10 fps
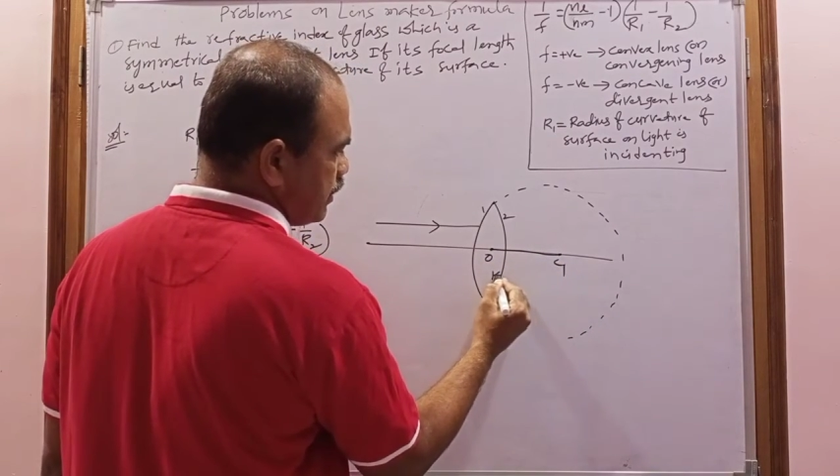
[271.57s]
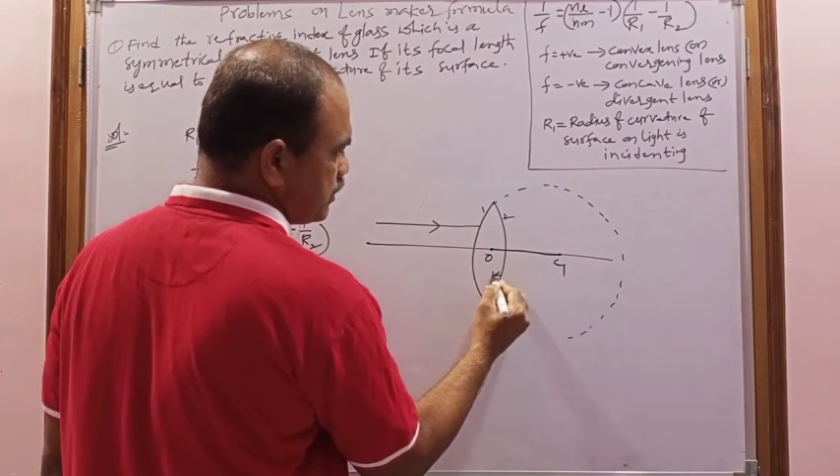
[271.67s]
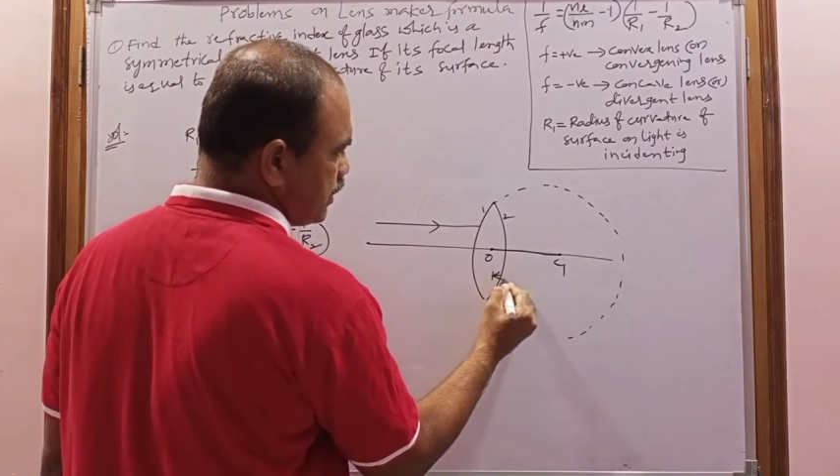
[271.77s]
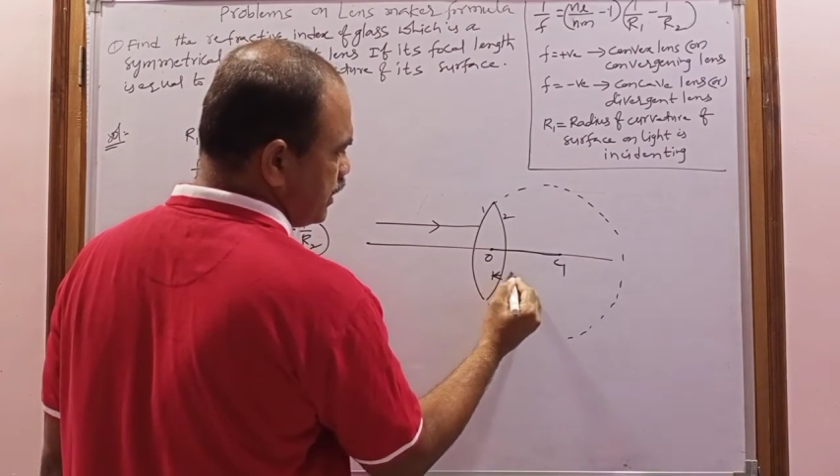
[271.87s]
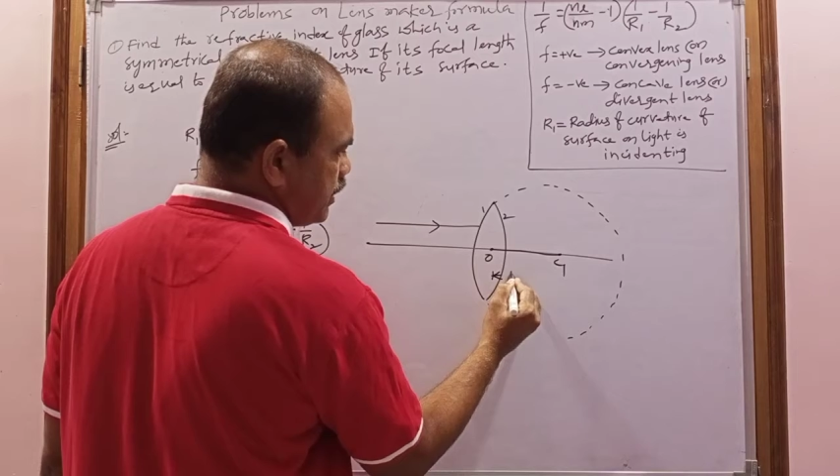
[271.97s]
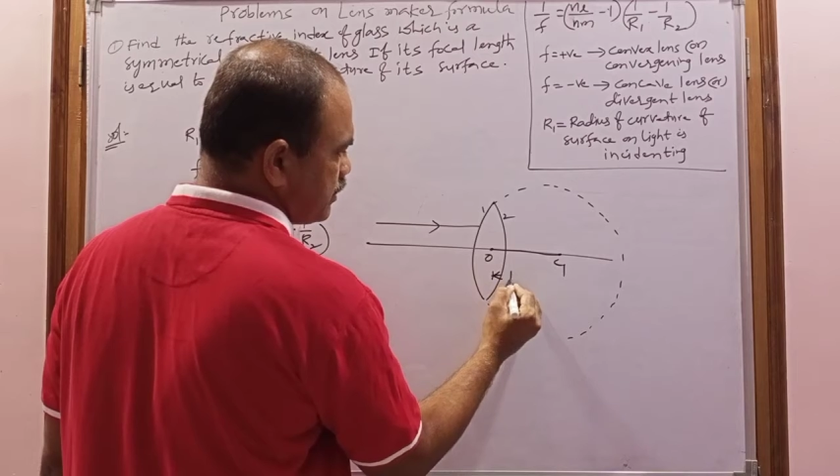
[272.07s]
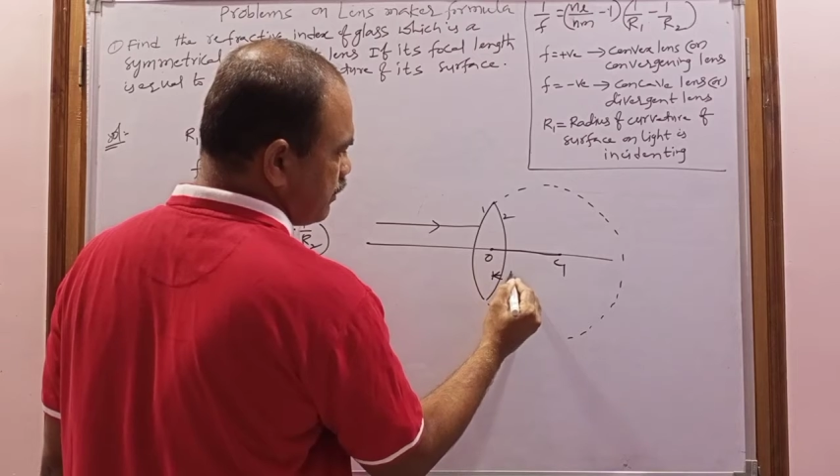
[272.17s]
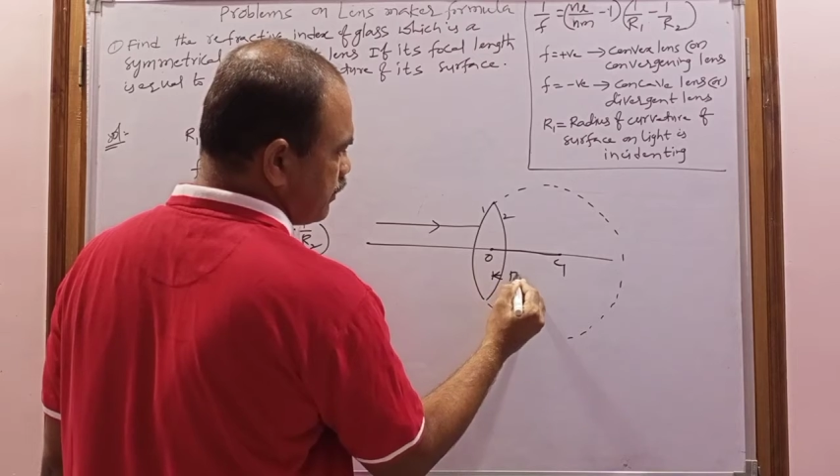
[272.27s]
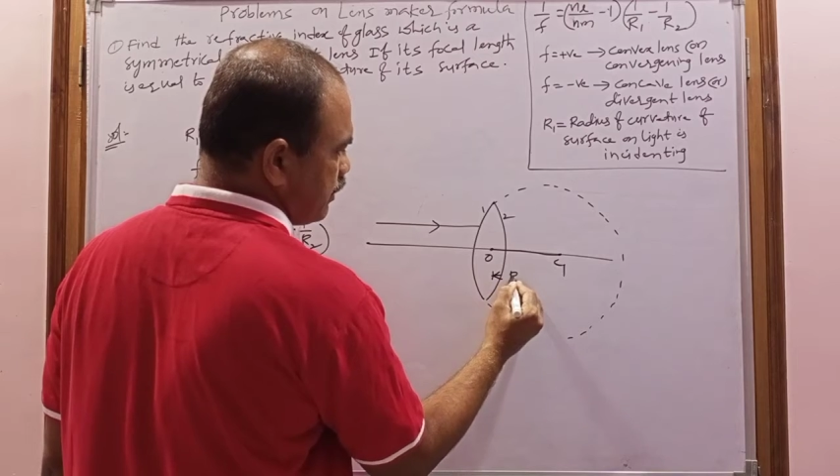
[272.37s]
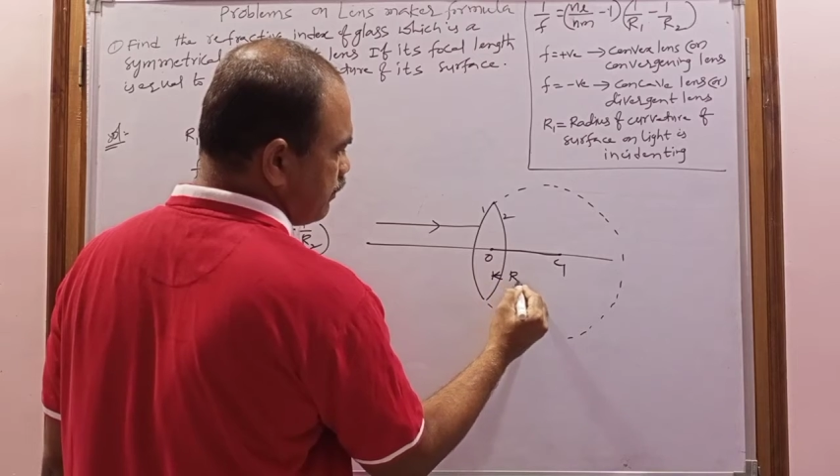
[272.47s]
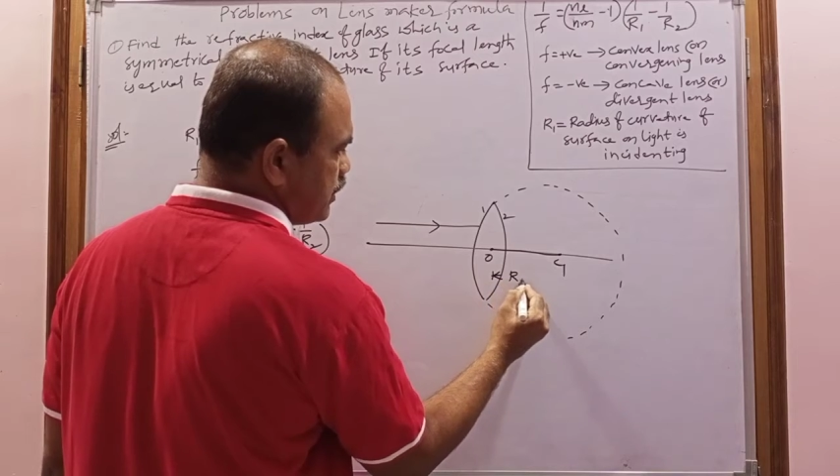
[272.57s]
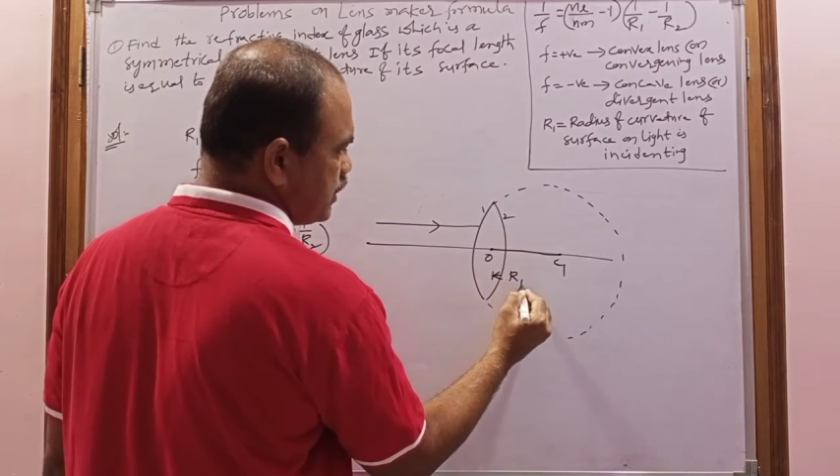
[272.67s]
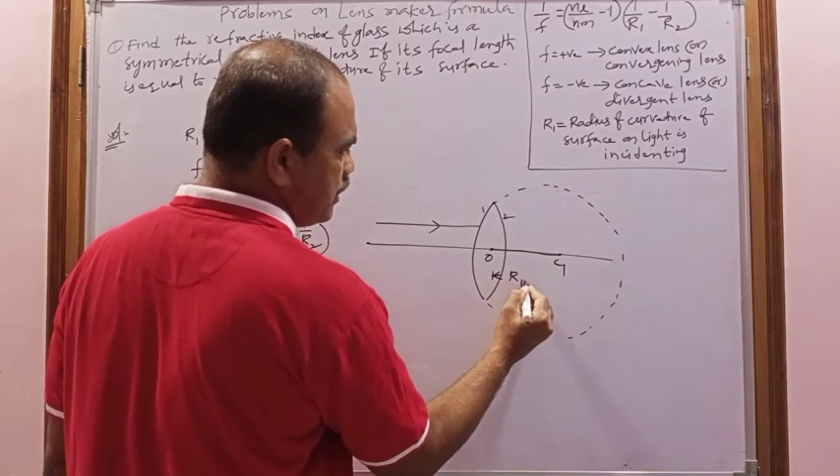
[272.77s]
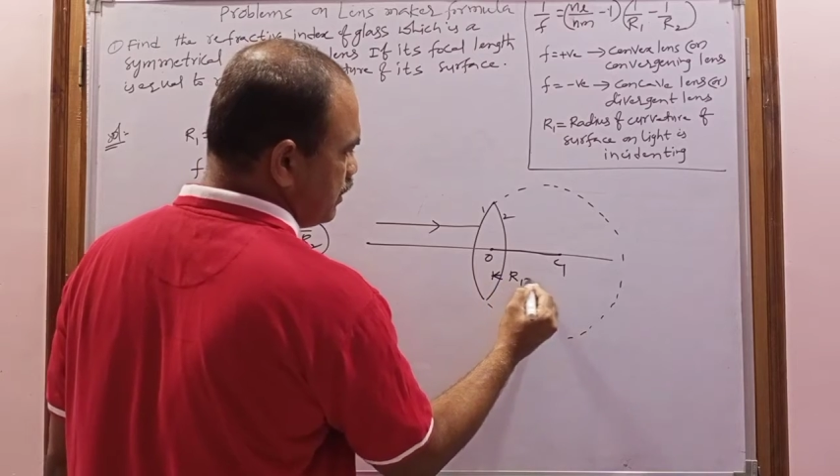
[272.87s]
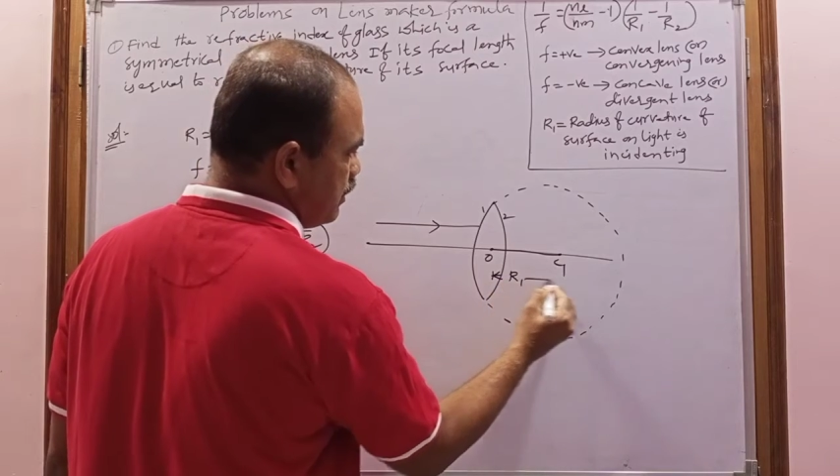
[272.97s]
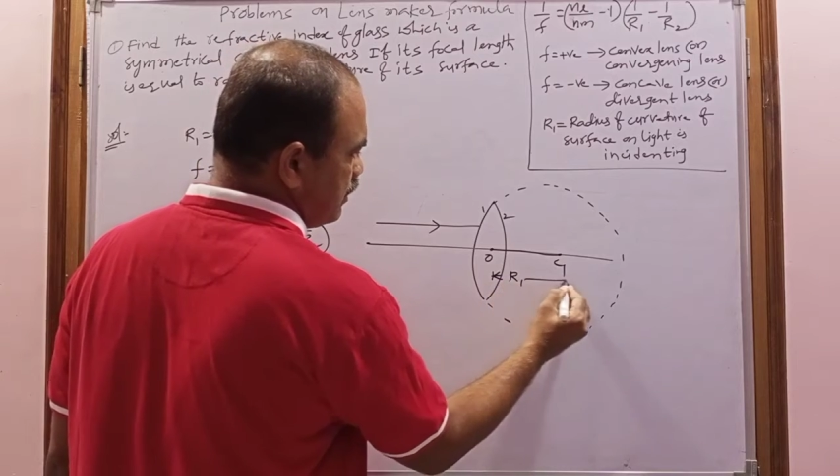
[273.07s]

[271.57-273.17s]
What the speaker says: first radius of curvature.